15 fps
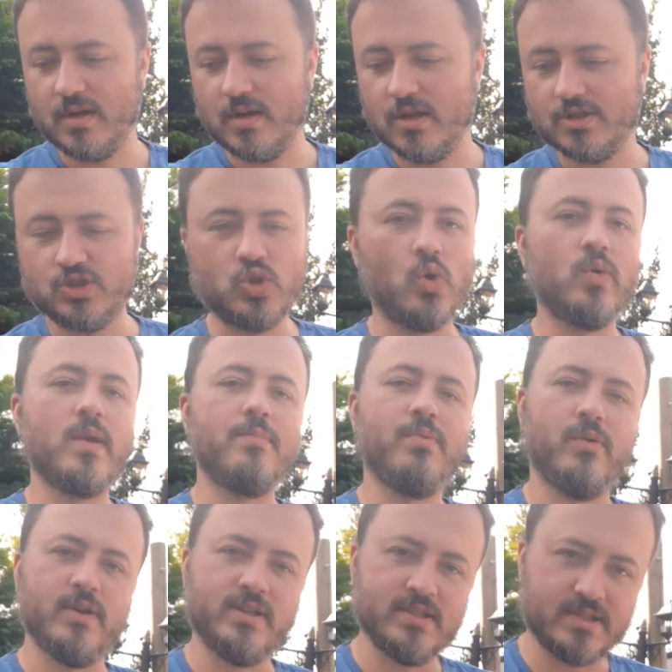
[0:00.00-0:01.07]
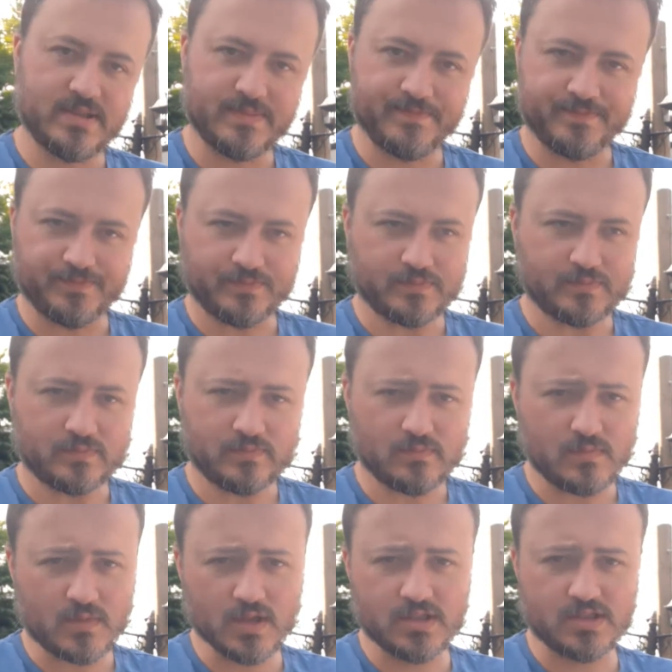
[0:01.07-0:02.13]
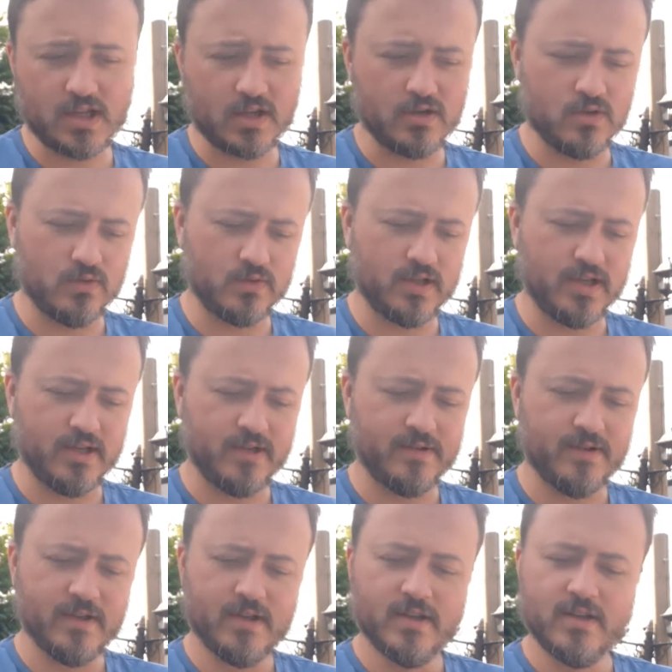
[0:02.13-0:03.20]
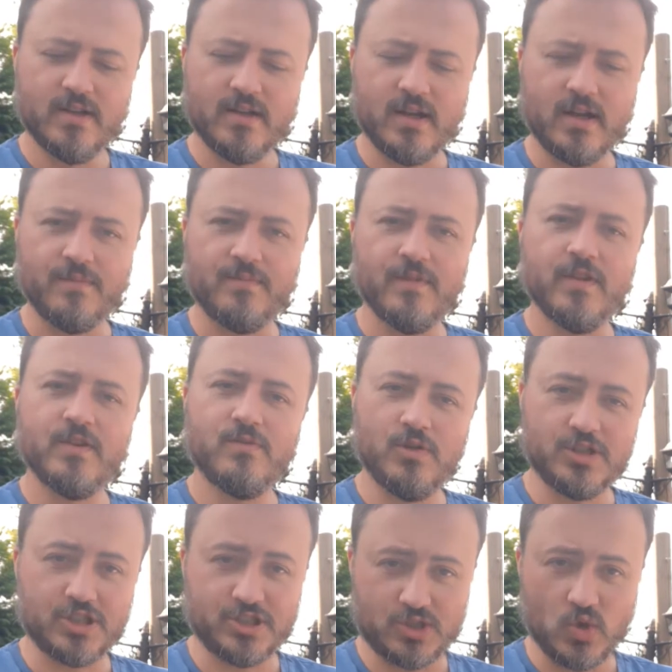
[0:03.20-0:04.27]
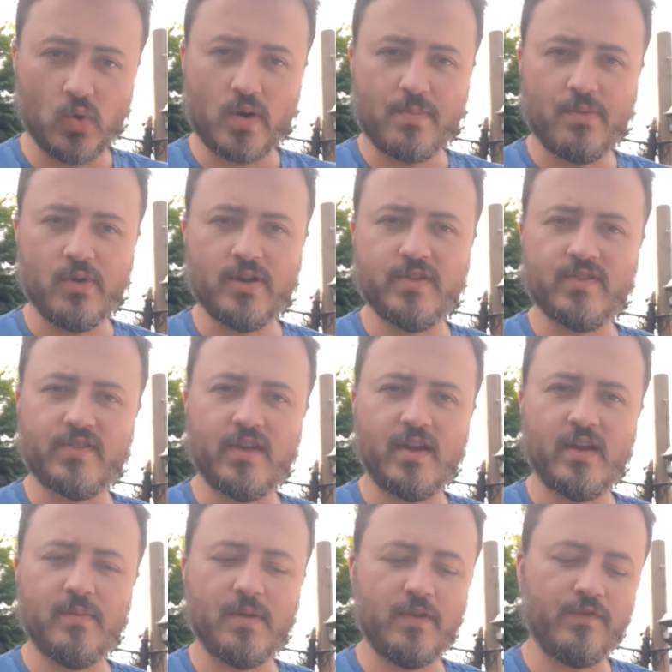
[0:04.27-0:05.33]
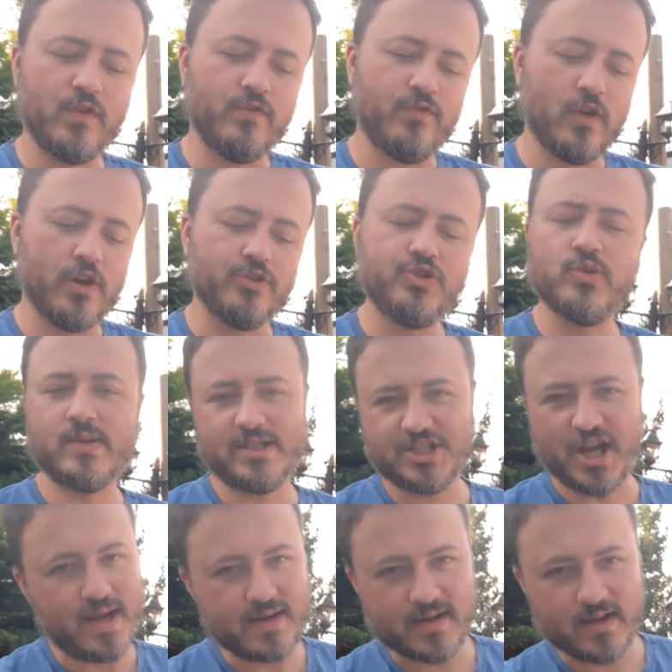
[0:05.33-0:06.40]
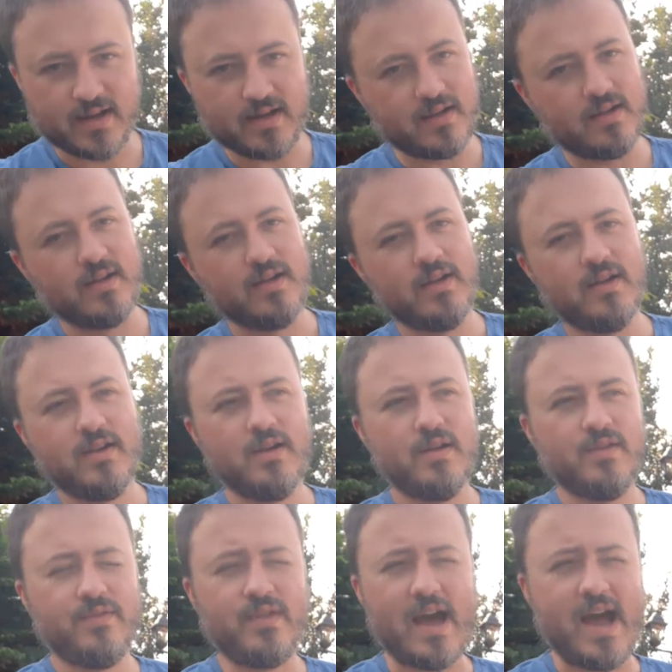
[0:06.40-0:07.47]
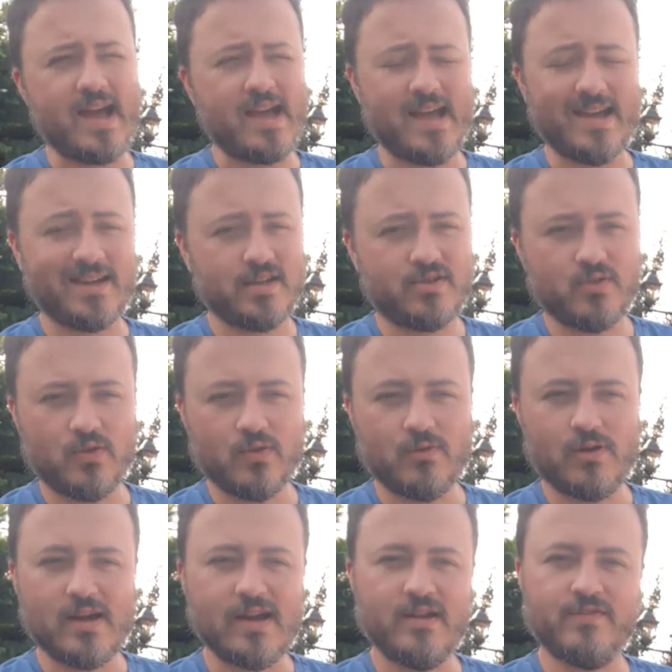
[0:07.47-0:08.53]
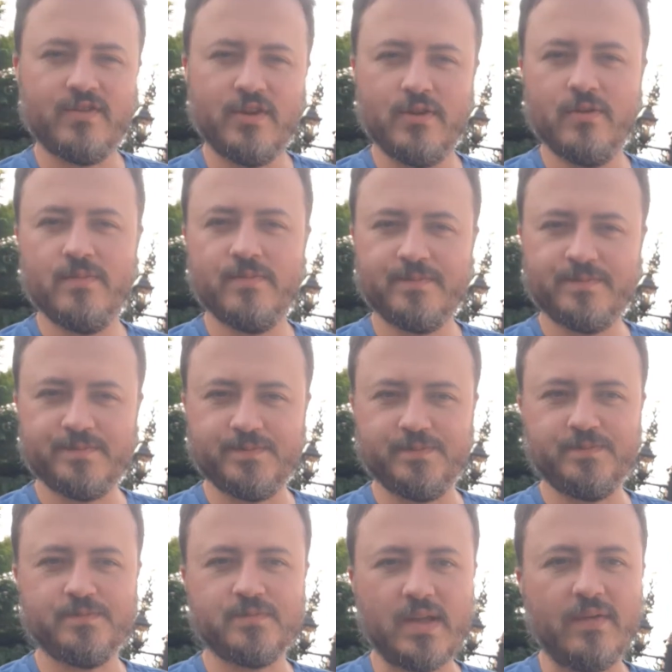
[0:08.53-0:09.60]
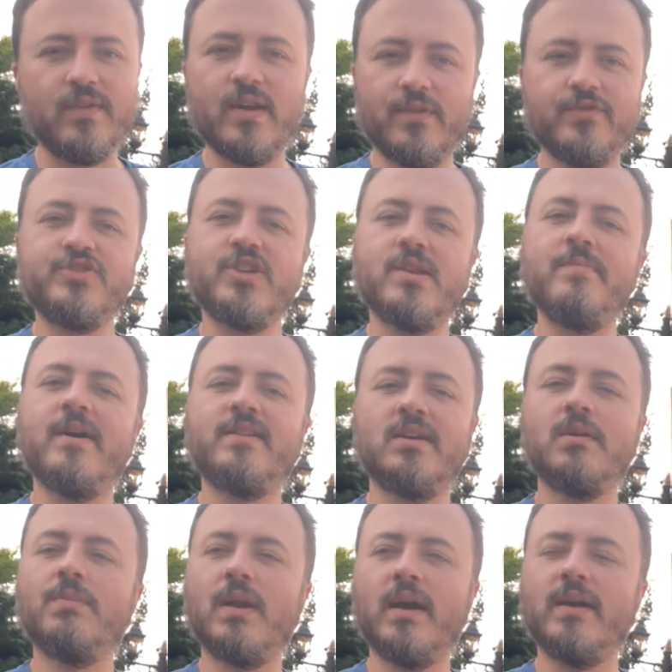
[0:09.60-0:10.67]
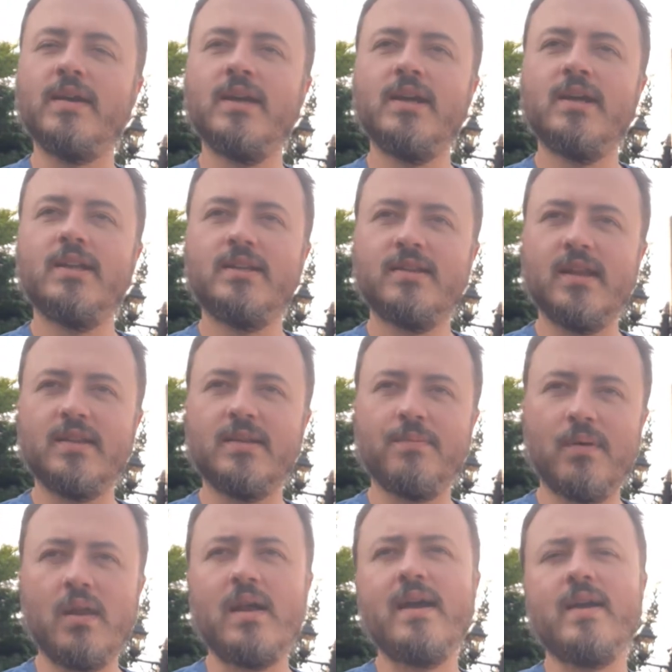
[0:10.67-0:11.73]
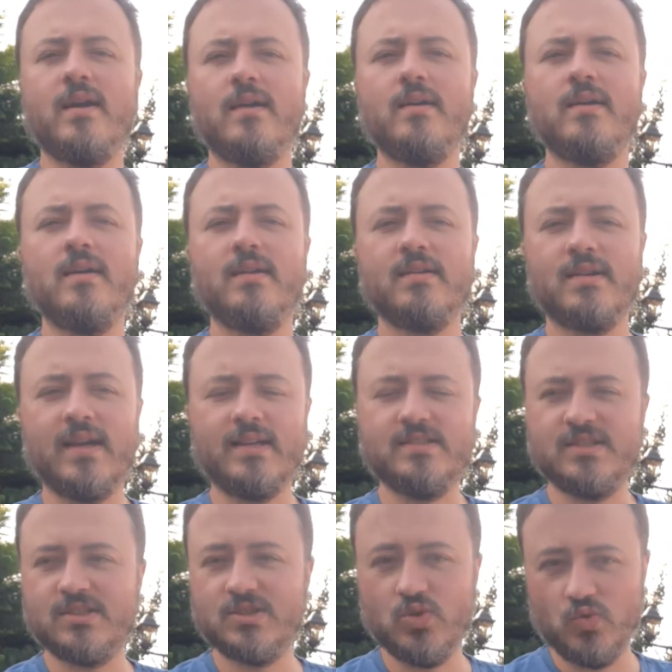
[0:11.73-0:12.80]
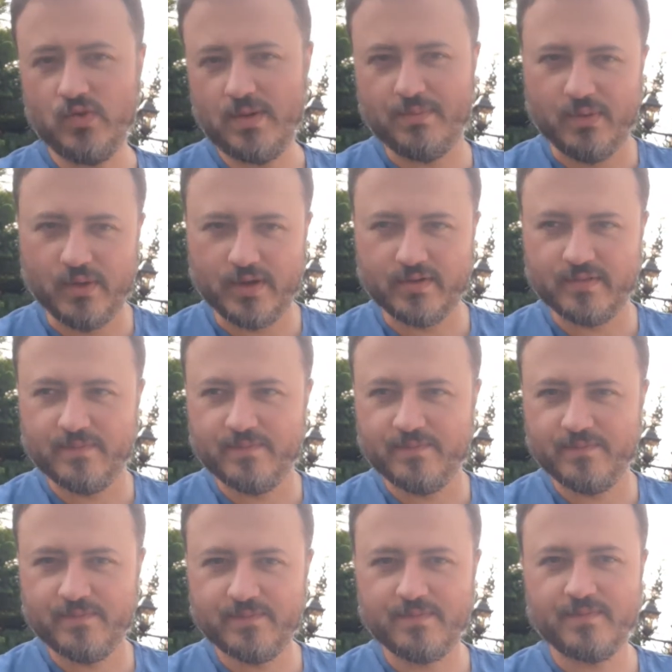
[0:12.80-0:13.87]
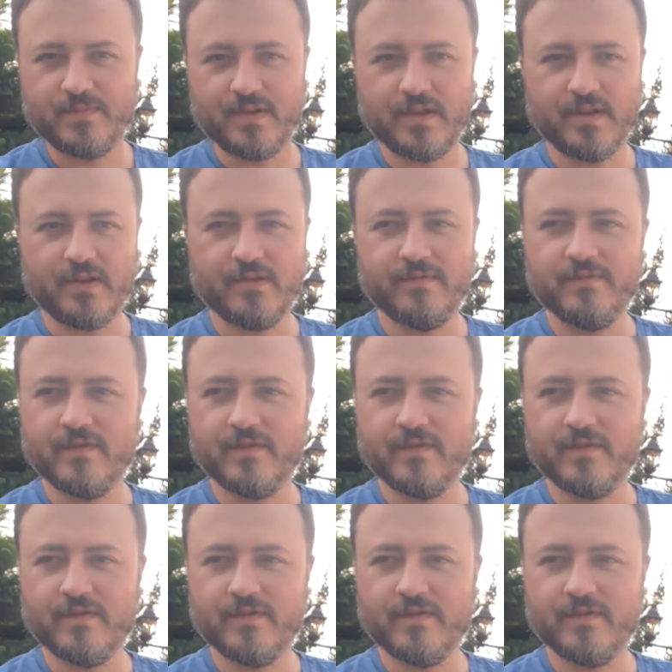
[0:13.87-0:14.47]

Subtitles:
story points, as they're called here, which are story points. If you followed your agenda, that act or what have you, definitely for cinematic play, then the player gains a story point, you know.